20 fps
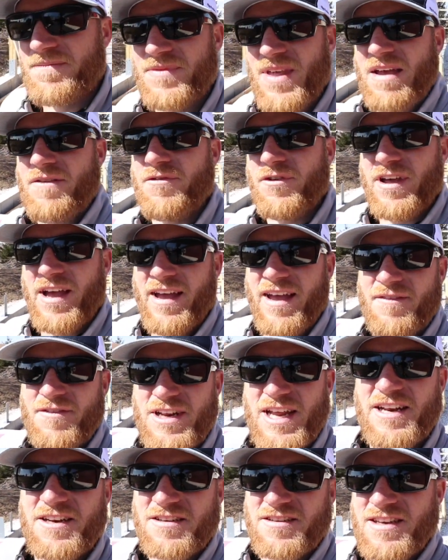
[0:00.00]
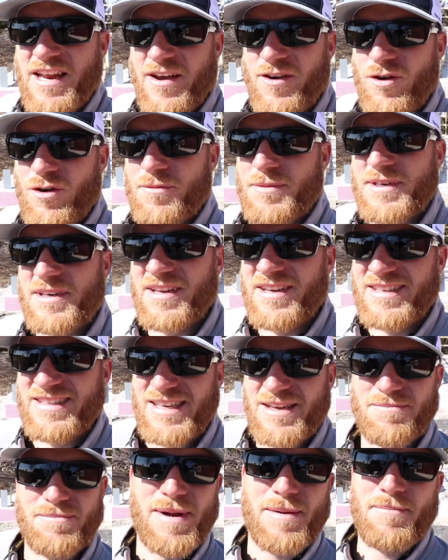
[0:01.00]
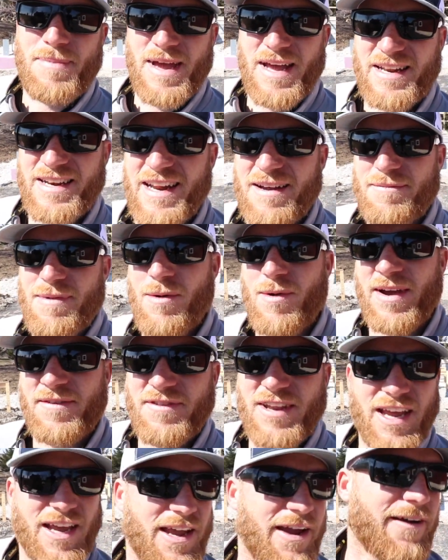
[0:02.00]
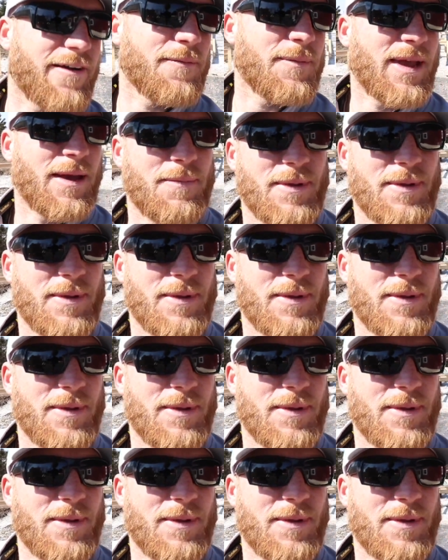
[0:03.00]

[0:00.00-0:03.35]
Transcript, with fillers: Thankfully, I haven't had to stay home and sit in my bed and have my wife take care of me.